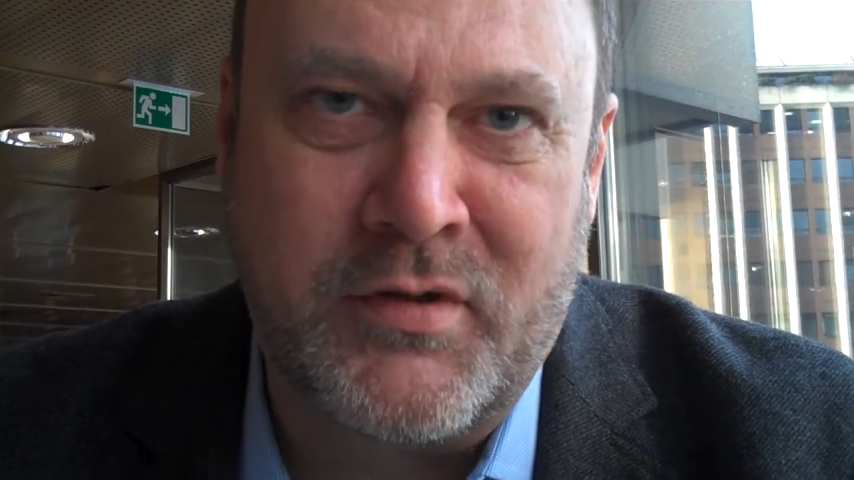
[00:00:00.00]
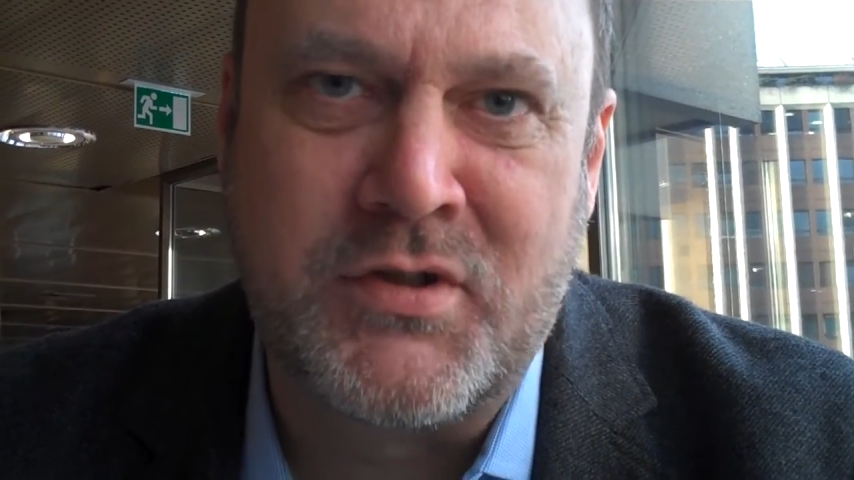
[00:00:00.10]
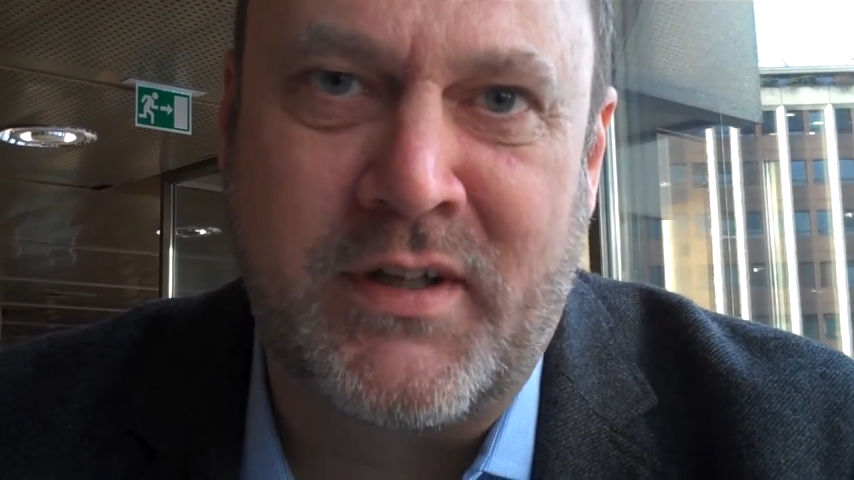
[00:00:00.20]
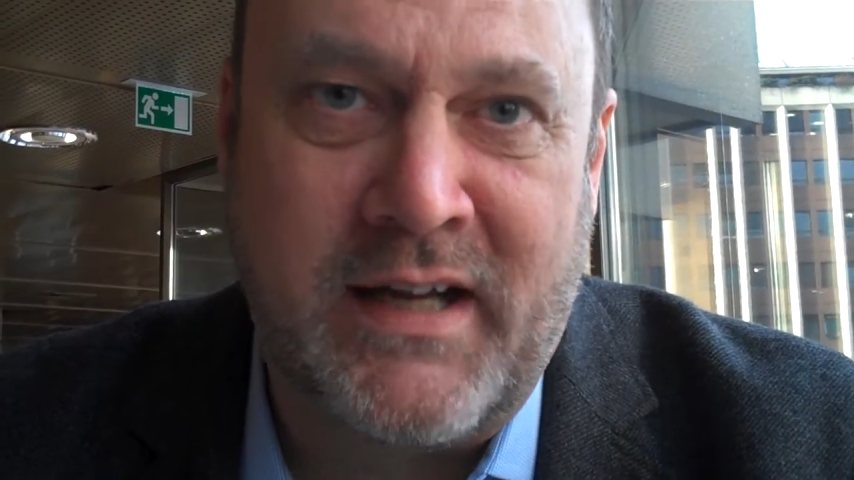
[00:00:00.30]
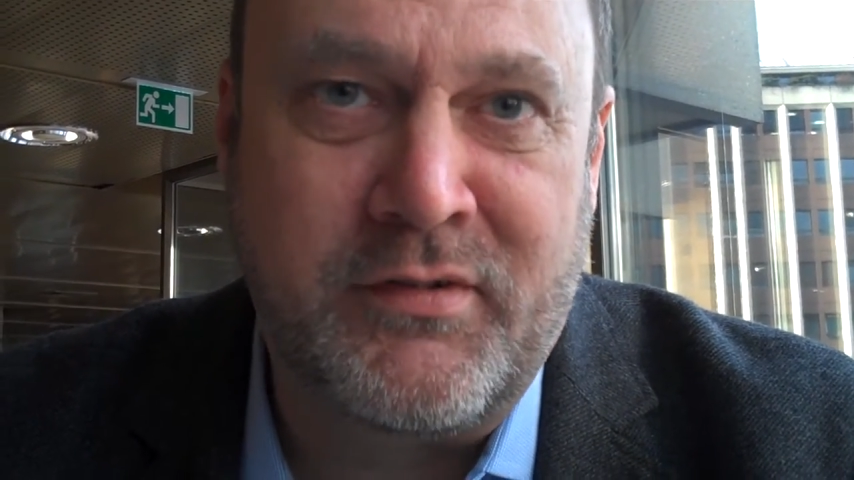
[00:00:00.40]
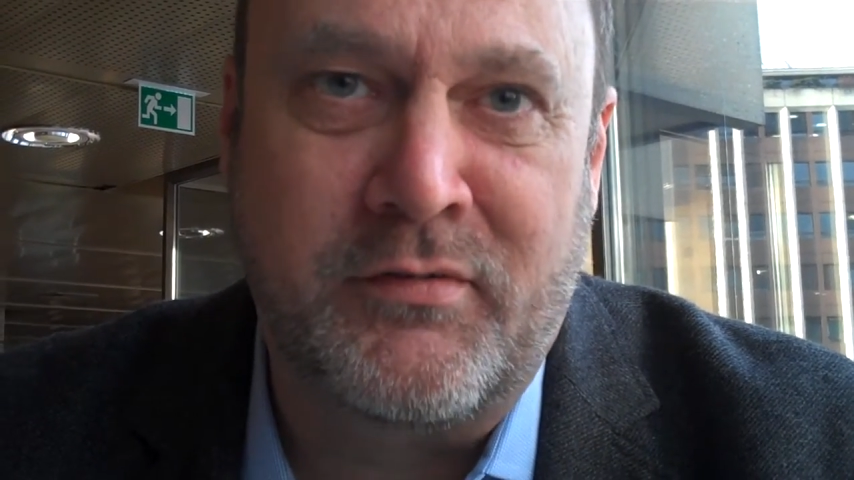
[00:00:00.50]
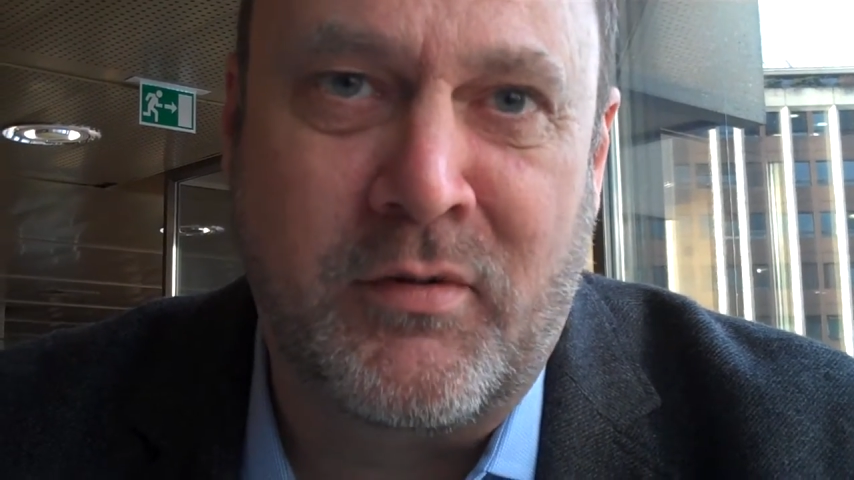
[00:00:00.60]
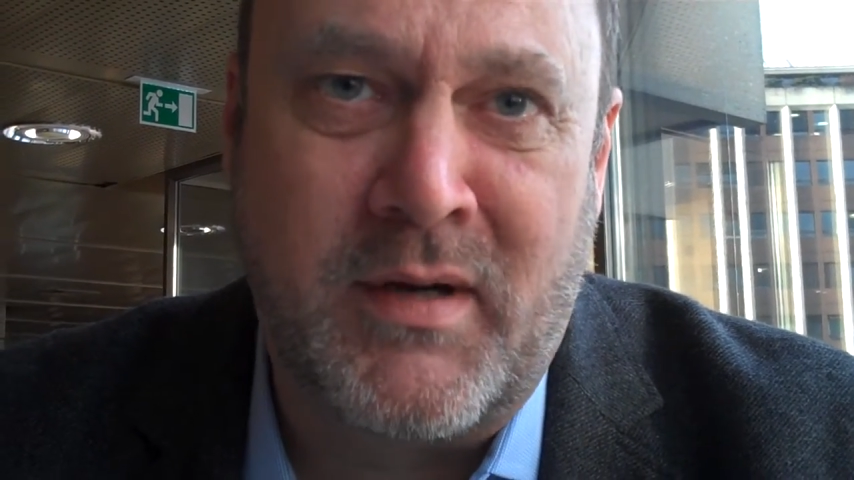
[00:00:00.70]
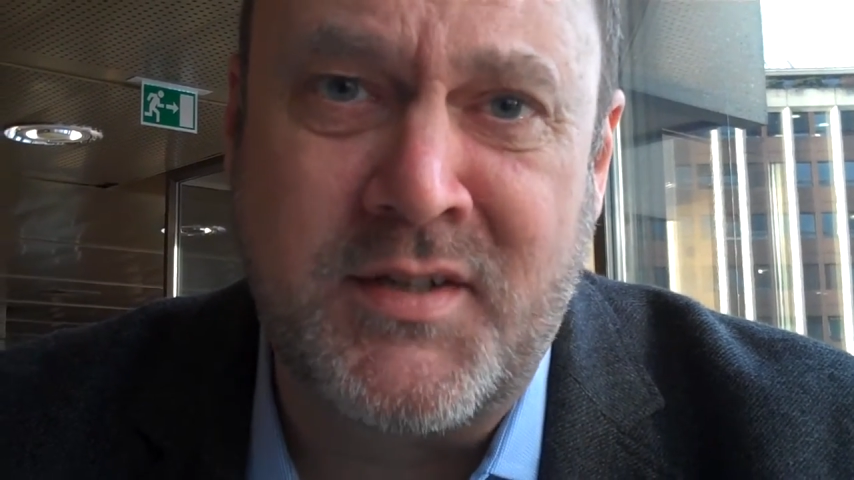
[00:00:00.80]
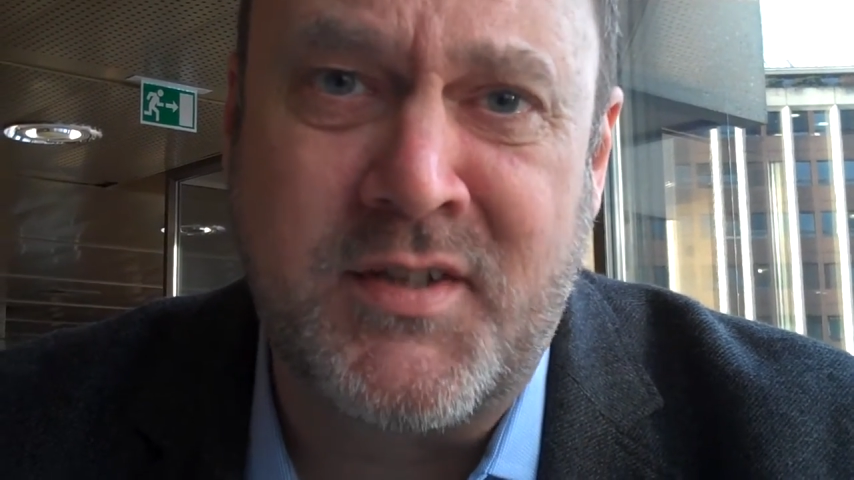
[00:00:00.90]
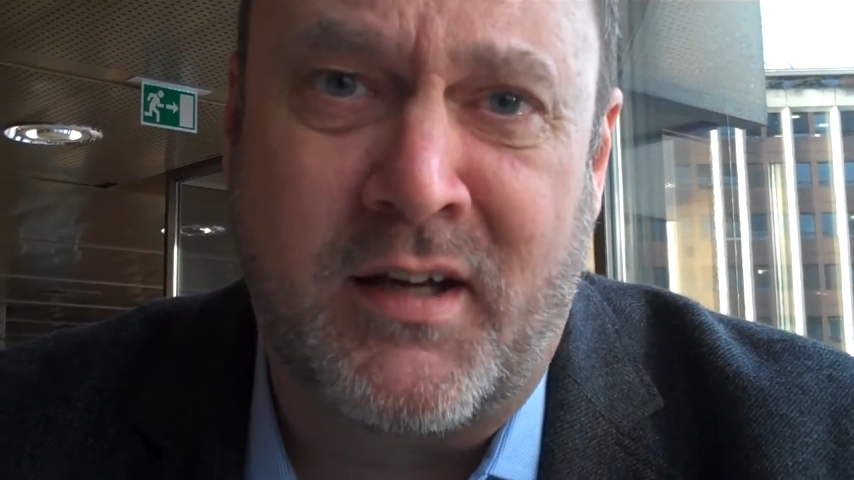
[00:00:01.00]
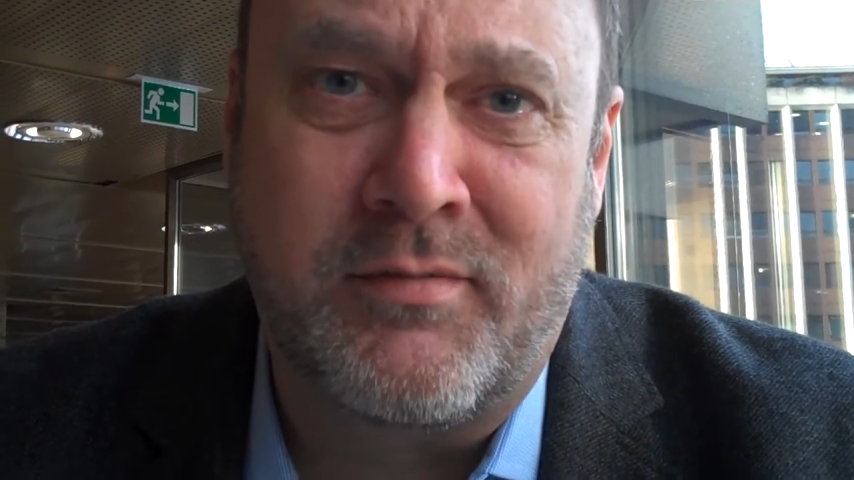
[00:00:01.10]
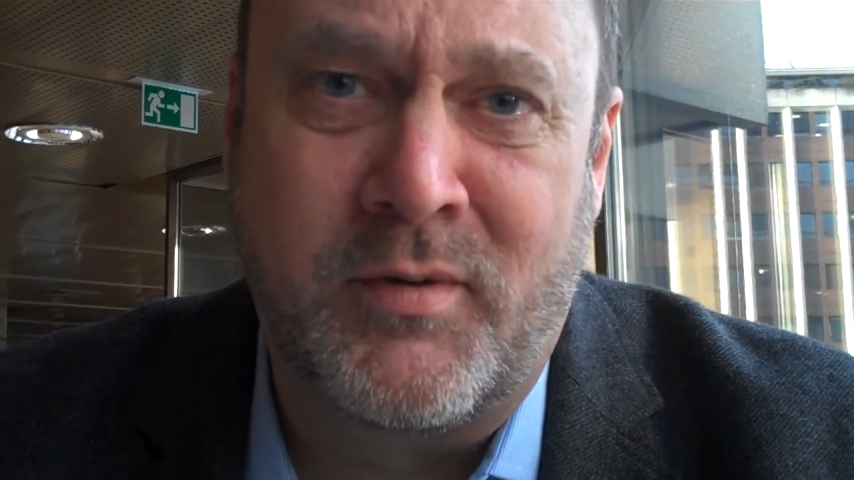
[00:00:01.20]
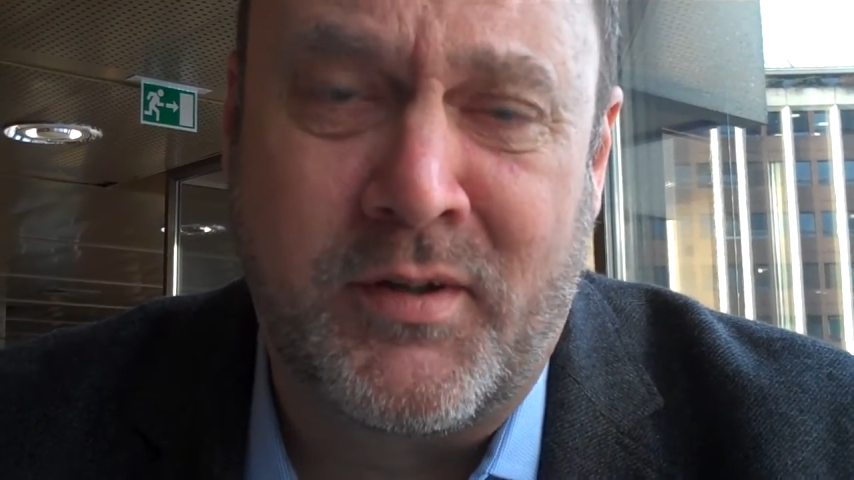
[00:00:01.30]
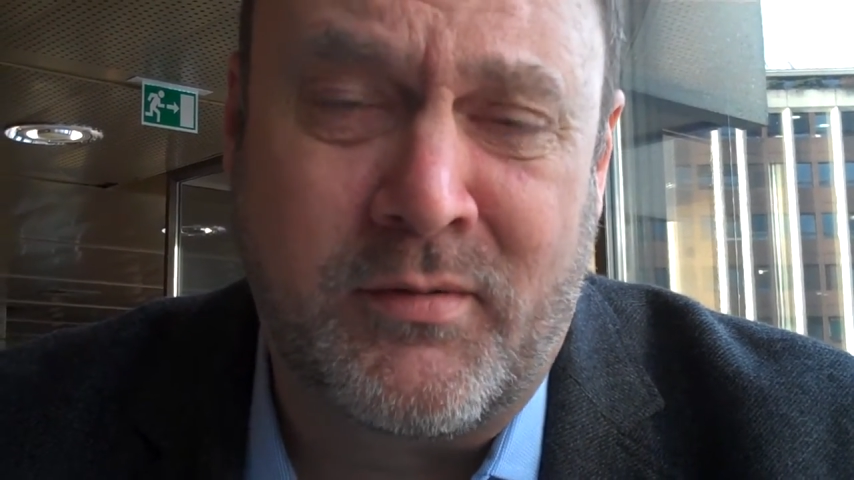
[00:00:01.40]
visualize it for
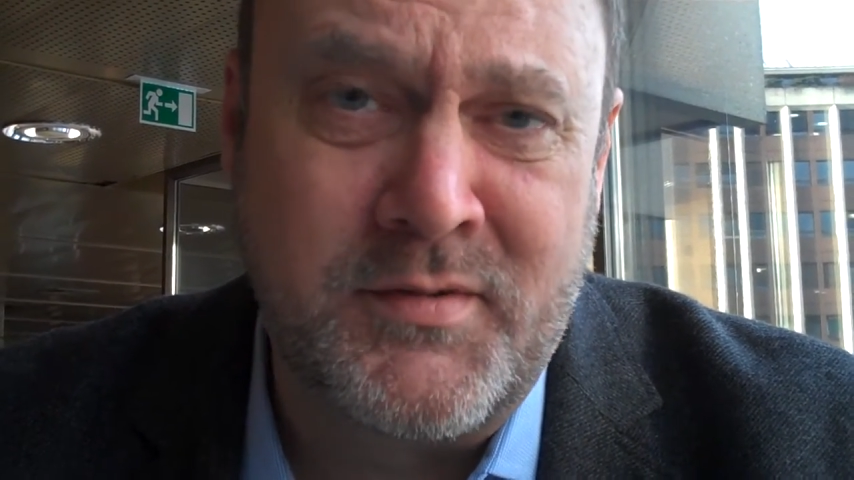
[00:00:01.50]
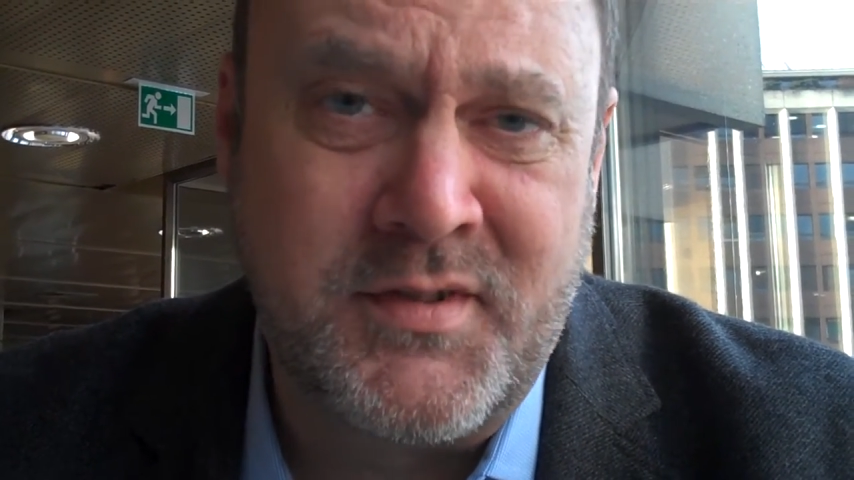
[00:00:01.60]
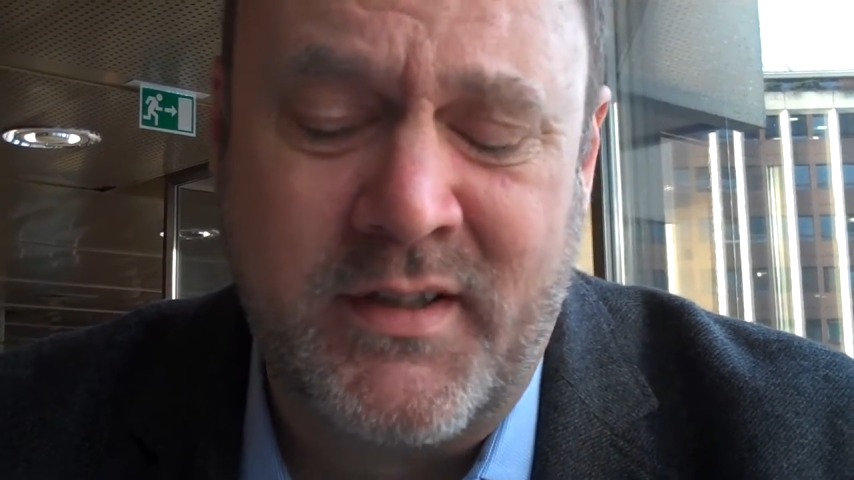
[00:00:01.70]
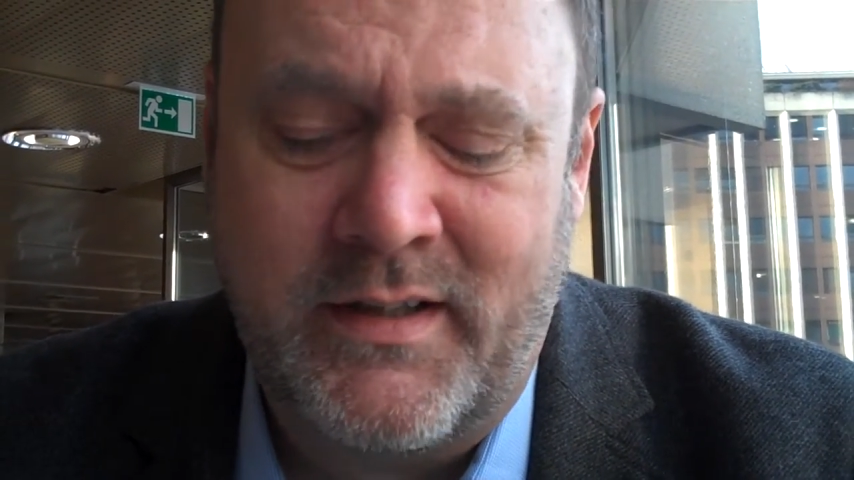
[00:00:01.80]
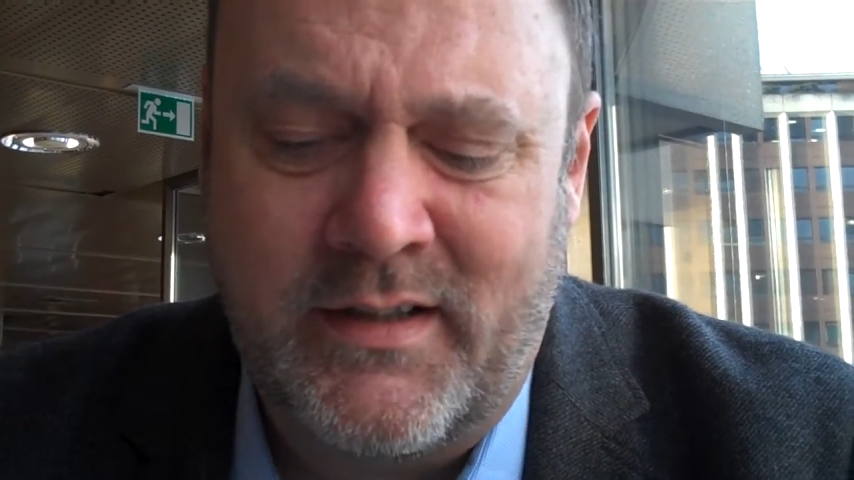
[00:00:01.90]
myself, whether it was